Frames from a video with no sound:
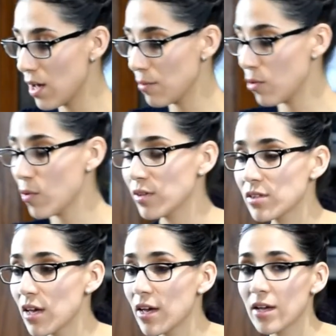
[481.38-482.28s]
I'm going
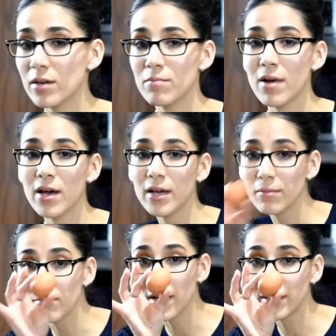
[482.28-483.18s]
to add
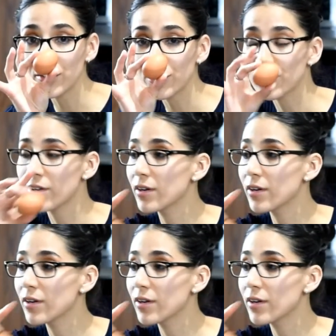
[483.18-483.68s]
my binder.